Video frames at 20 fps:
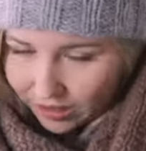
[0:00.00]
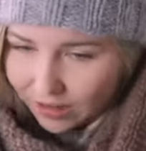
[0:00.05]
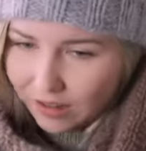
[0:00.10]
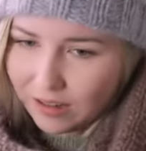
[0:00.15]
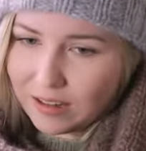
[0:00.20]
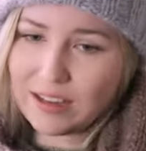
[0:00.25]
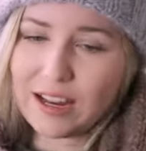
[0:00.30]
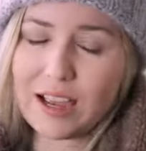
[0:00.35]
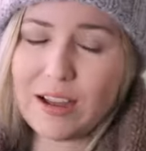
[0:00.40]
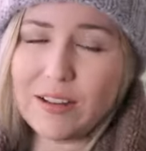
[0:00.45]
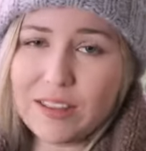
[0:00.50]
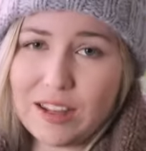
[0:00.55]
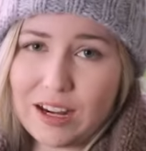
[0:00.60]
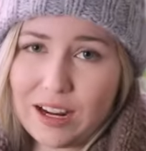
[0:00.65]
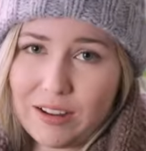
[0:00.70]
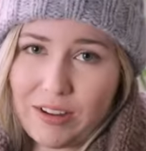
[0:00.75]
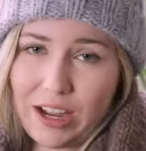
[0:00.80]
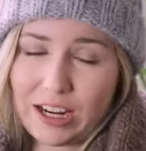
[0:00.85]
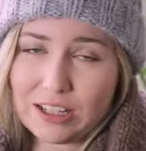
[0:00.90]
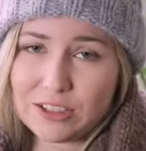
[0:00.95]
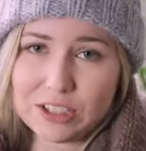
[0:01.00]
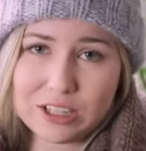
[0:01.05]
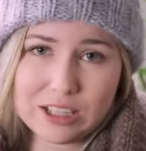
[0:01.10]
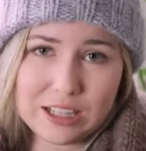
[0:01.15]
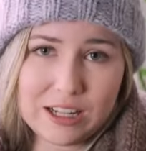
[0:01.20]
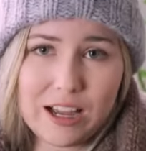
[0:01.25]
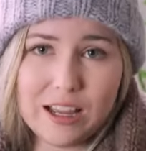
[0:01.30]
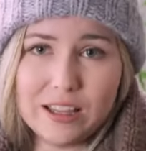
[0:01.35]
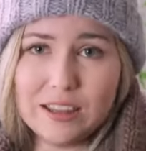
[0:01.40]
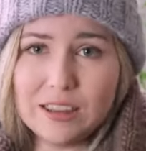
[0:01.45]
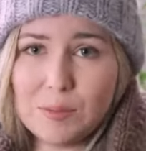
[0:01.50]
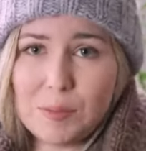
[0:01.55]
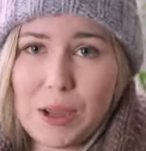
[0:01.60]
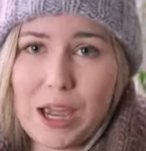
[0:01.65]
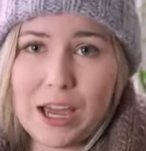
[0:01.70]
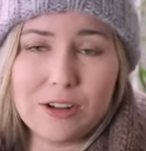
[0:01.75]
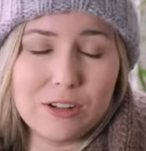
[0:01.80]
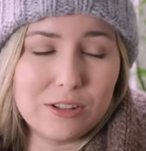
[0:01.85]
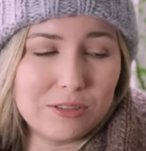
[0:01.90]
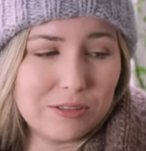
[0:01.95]
Now that I've actually gotten the
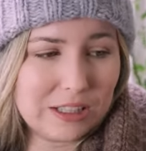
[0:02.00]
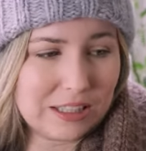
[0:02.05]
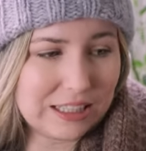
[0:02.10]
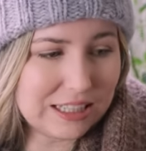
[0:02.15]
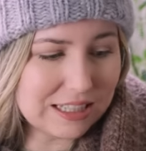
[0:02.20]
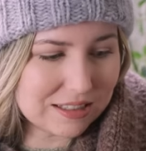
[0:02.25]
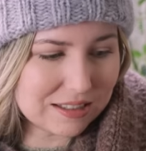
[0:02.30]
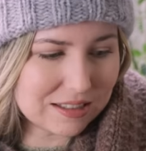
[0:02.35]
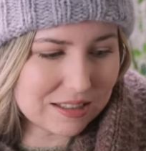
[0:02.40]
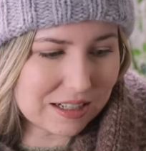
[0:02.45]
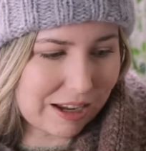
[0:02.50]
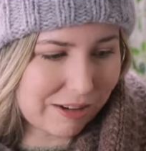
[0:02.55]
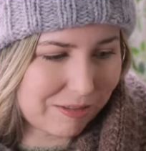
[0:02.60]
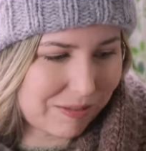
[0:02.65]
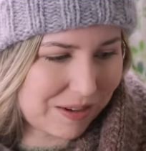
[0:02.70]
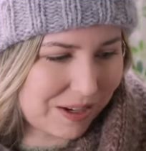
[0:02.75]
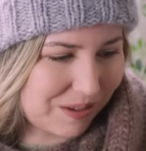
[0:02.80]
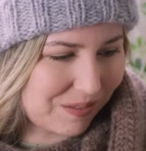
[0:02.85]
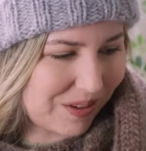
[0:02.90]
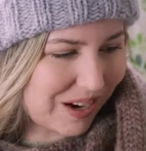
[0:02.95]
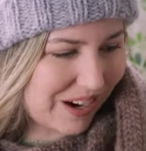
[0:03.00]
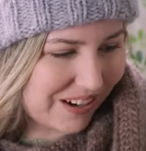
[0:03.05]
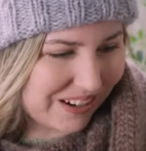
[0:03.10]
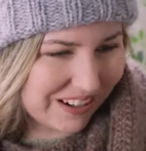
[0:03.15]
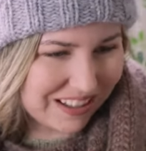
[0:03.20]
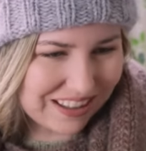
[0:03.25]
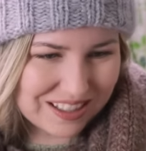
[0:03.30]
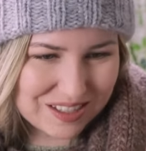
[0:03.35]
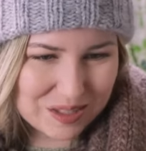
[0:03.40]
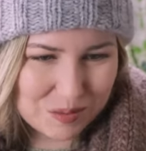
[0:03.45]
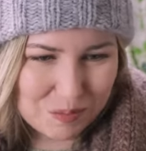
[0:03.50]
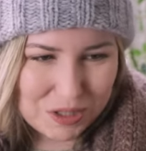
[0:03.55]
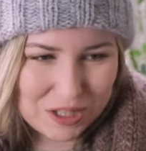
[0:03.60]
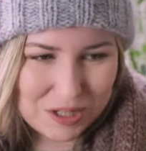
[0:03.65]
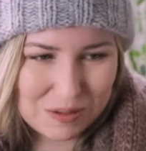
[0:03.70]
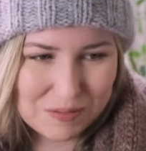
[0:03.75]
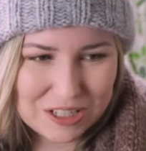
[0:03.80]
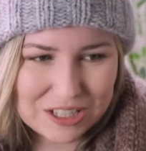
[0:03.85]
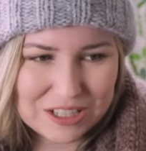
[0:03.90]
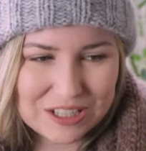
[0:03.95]
pattern released, I've been wearing this pretty
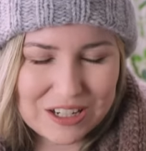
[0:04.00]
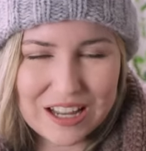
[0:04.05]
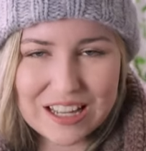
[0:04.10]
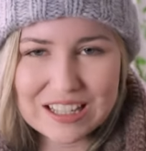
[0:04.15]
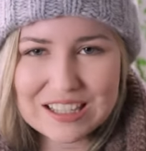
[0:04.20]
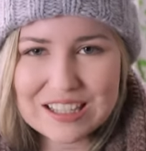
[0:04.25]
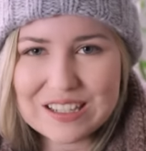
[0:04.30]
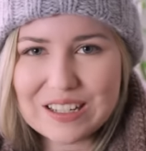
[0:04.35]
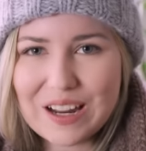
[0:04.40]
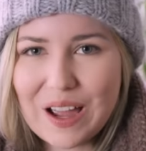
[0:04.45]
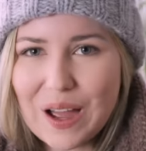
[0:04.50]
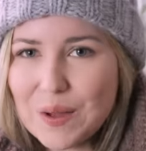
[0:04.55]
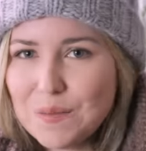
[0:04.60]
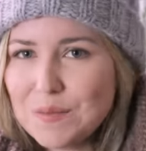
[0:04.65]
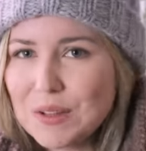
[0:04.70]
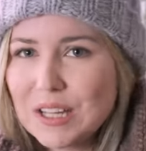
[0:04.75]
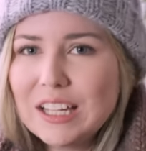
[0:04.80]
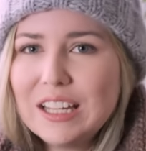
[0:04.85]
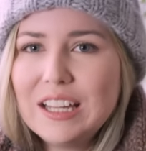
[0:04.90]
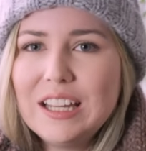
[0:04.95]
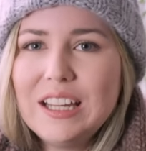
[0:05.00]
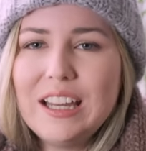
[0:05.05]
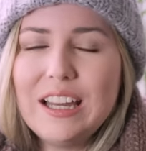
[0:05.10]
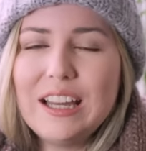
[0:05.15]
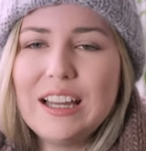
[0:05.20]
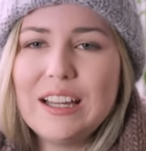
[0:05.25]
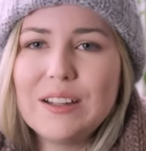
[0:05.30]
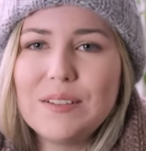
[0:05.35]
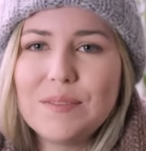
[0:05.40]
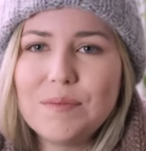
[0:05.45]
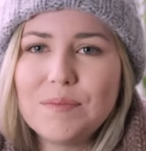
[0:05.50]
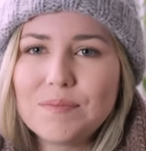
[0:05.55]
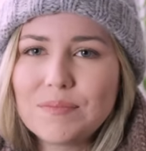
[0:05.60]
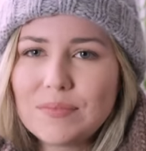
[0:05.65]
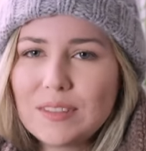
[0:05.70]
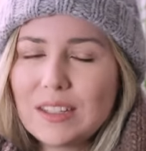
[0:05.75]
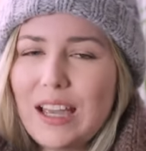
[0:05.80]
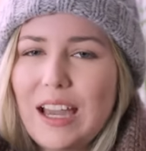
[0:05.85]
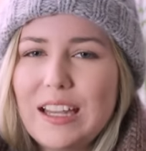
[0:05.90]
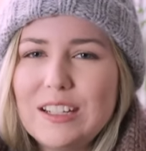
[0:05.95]
much nonstop. Um,
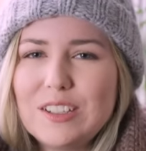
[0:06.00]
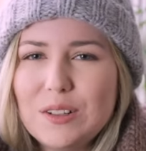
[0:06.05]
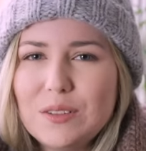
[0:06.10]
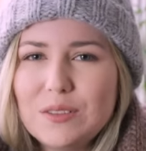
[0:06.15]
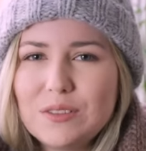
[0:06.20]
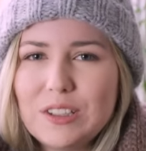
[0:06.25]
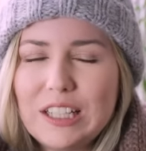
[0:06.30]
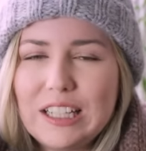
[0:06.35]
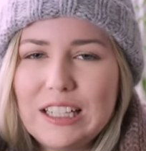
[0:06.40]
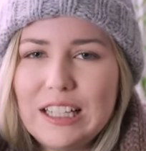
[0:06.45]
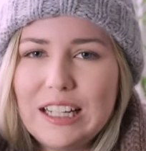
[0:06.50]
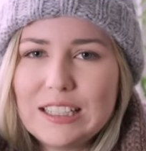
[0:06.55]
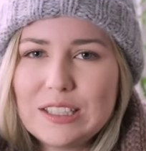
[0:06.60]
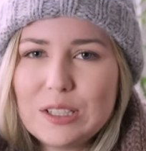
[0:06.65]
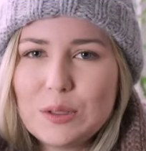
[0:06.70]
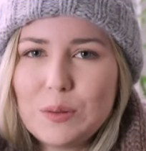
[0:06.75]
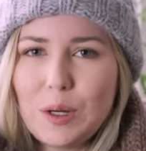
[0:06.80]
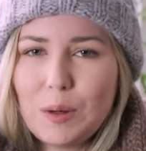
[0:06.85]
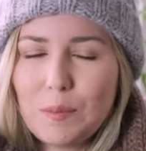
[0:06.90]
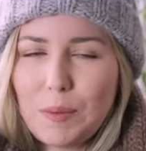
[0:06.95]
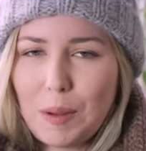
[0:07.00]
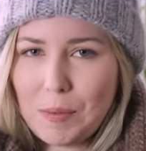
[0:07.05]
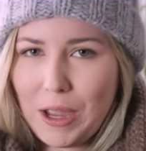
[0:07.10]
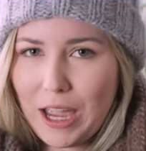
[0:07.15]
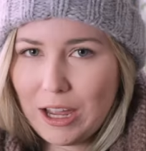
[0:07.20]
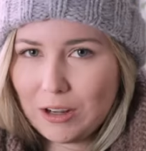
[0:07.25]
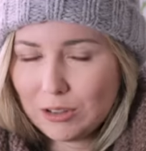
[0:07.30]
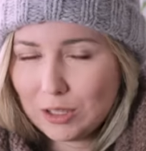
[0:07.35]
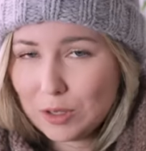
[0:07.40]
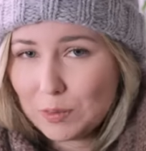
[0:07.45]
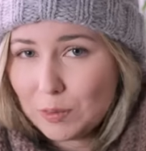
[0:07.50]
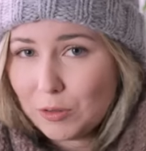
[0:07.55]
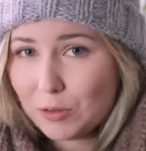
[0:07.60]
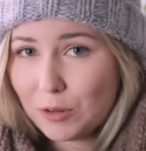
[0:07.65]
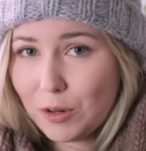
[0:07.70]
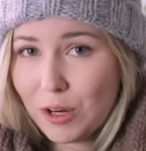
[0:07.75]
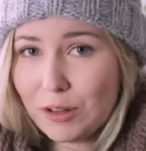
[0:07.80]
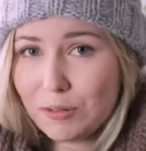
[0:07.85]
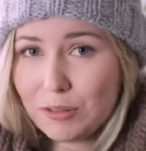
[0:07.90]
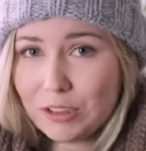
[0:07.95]
I don't really like to wear my patterns
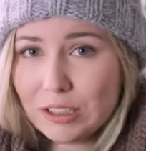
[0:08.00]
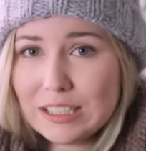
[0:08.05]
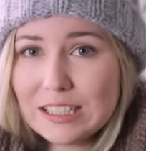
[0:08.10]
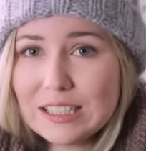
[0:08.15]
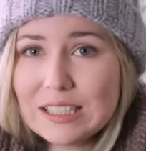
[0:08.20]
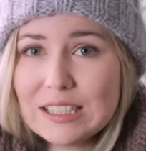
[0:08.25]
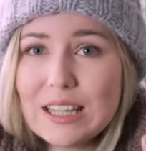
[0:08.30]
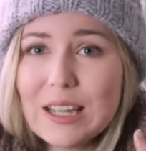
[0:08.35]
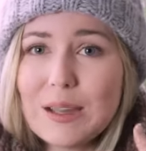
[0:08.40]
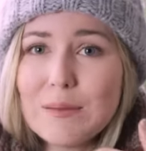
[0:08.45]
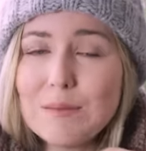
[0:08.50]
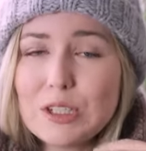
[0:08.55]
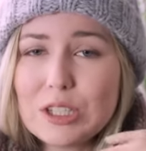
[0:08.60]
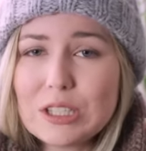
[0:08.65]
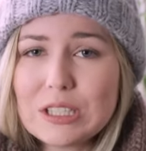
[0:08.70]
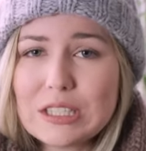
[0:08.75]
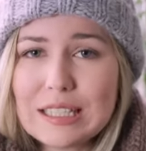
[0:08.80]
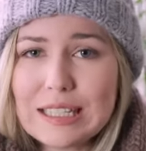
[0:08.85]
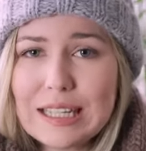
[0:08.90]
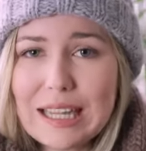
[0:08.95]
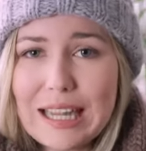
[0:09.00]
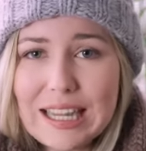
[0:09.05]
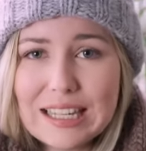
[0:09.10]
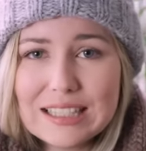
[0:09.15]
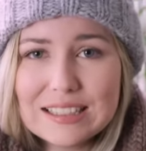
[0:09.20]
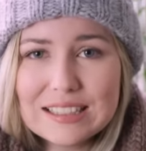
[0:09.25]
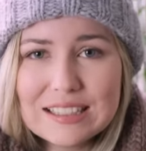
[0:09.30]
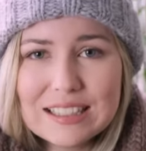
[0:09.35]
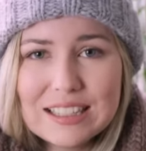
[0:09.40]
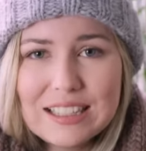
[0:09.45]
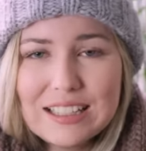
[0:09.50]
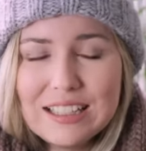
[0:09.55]
before I release them, just in case